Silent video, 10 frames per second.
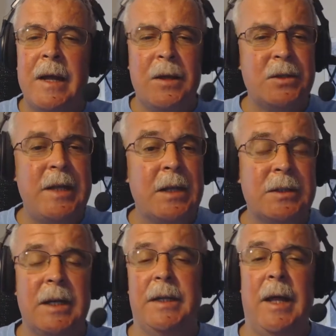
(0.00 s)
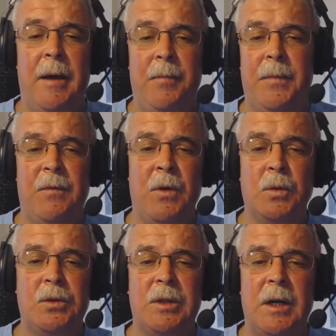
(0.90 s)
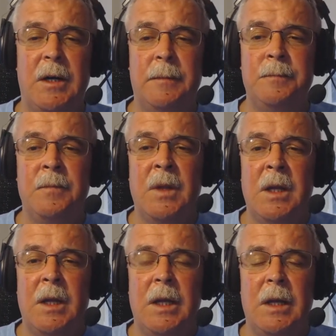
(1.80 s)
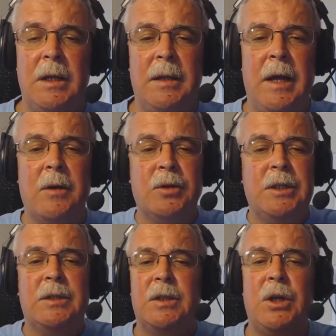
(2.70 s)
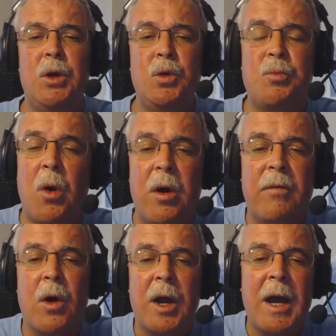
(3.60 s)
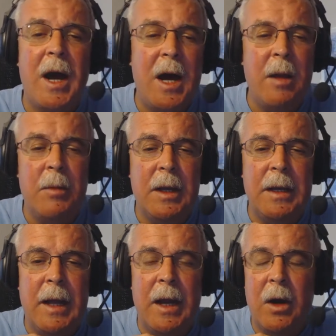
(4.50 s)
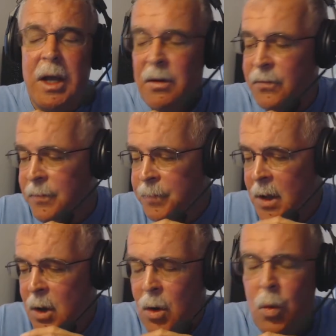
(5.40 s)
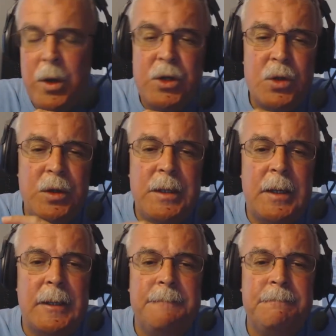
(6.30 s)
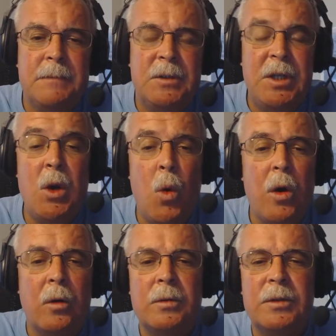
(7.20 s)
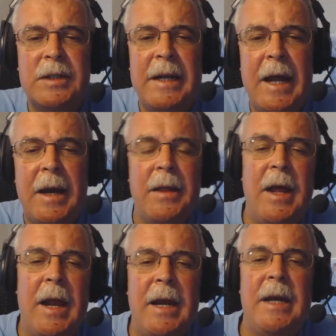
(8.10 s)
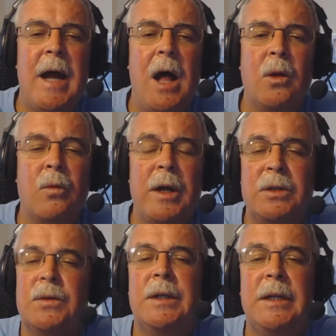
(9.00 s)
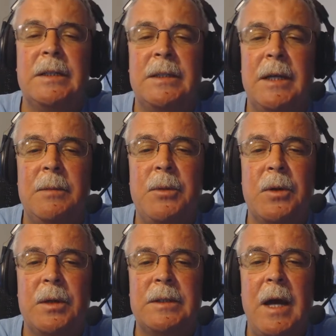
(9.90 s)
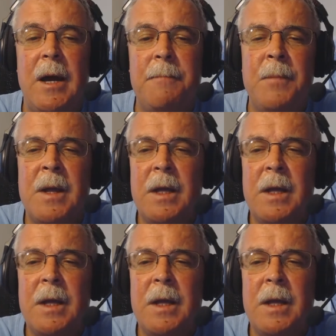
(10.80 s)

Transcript: There's a downside to that, folks. The energy is a huge part of our economy. Now, if we should see oil stay down in that $80 range for any extended period of time,